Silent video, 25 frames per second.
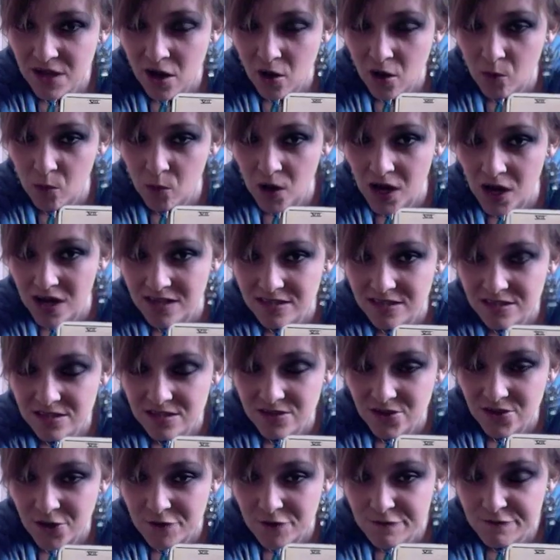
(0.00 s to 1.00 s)
our work
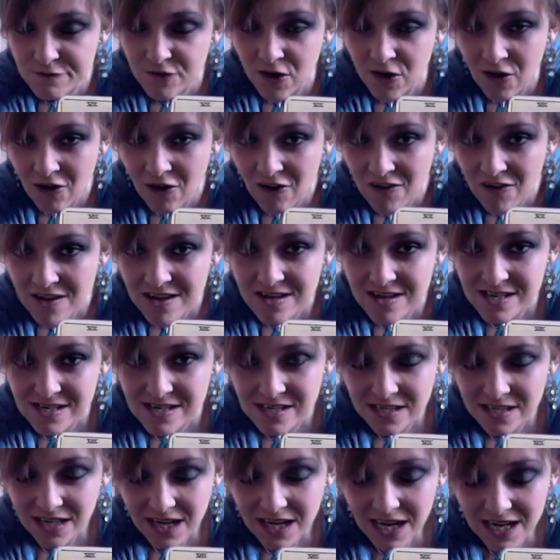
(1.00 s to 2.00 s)
so far,
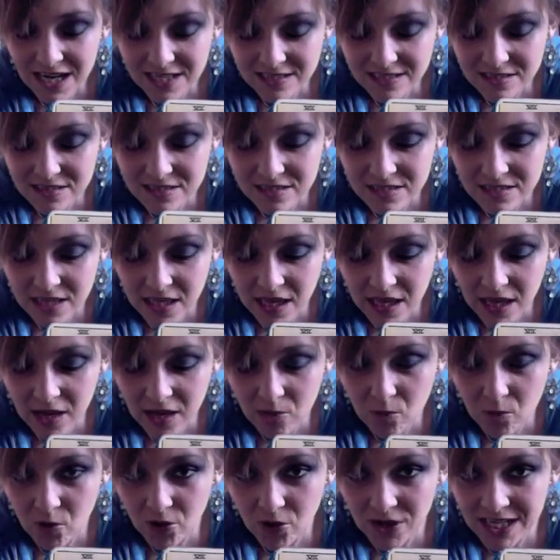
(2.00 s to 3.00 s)
and
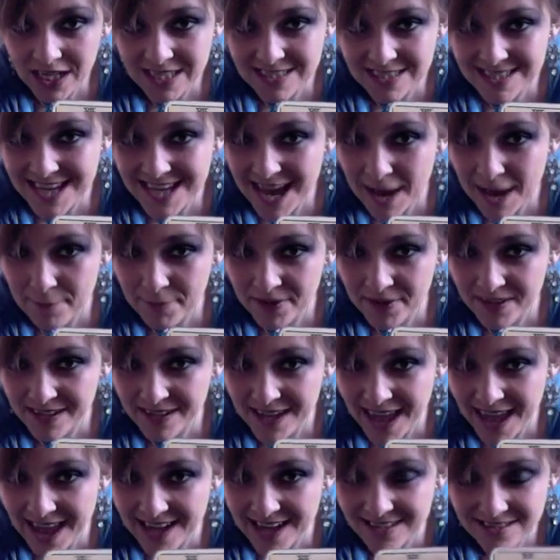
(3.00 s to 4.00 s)
seeing what needs to
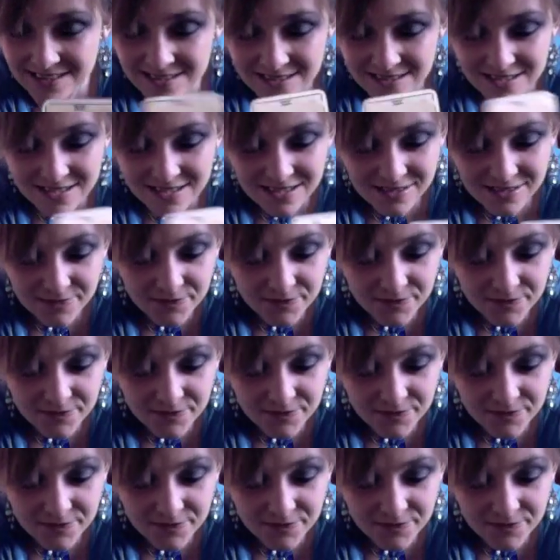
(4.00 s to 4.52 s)
happen next.